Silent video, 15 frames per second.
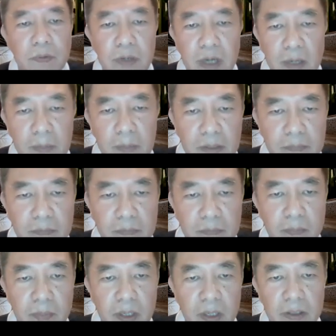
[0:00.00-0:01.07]
Dharma
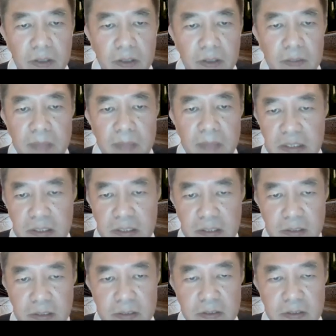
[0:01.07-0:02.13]
from other
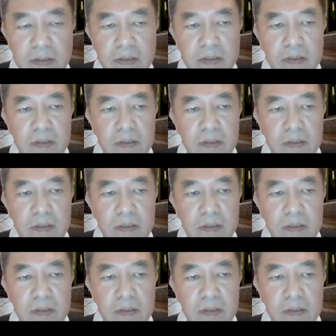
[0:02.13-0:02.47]
masters.